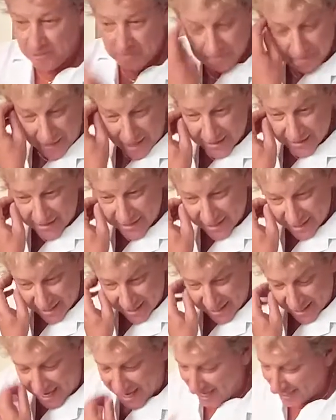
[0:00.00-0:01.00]
But
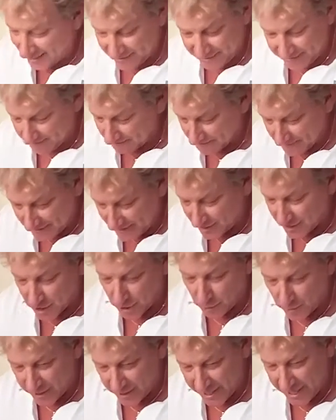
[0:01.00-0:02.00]

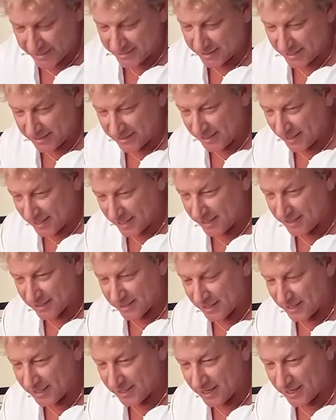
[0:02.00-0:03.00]
when I did get it, and
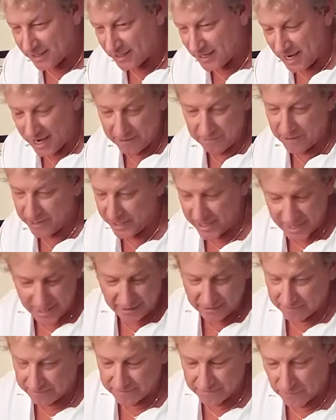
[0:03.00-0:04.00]
I went
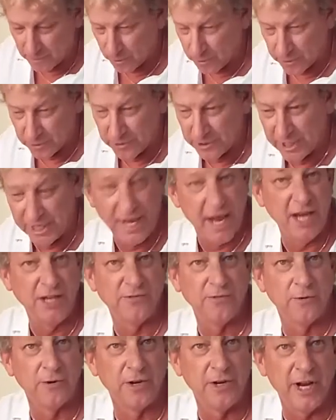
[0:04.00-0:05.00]
ahead and ordered the case
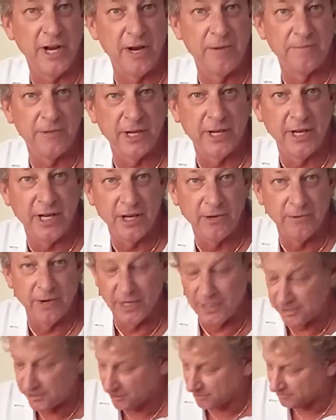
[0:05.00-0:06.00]
for the damn thing
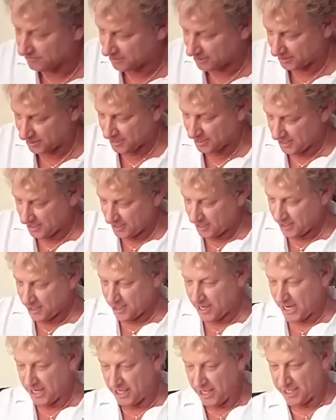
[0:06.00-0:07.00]
anyway. So
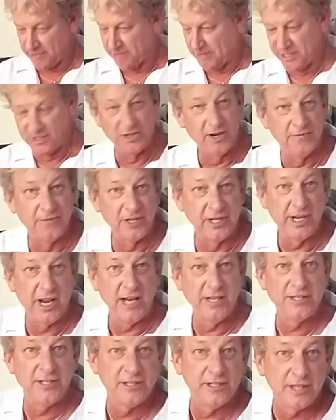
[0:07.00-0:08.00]
I like my stuff in
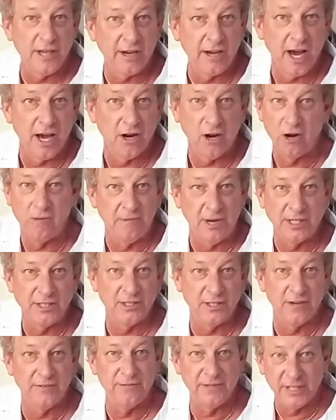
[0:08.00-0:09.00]
cases. I got all my
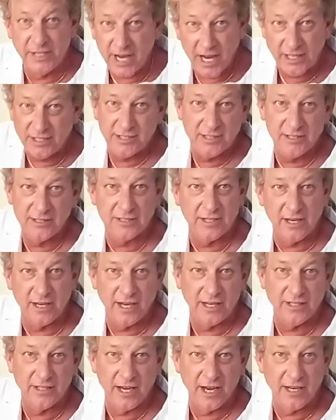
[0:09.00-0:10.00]
stuff in cases.
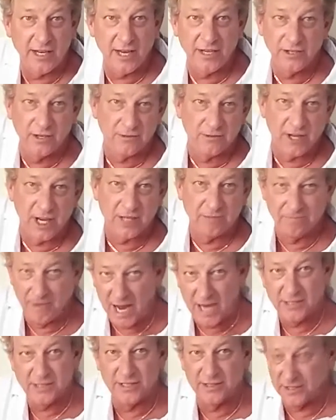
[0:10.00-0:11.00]
I don't like
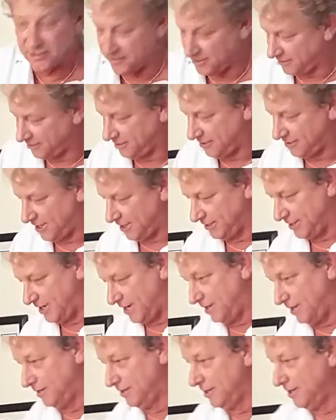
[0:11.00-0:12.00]
boxes or nothing like
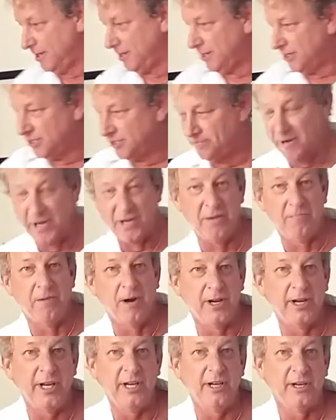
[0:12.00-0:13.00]
that. Spend the
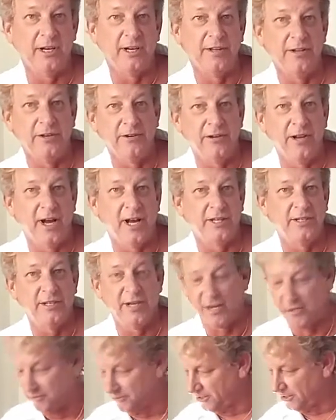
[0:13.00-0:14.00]
money. They're not
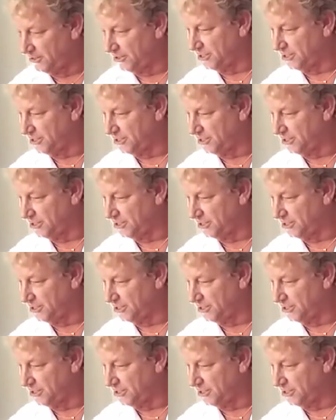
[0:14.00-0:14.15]
real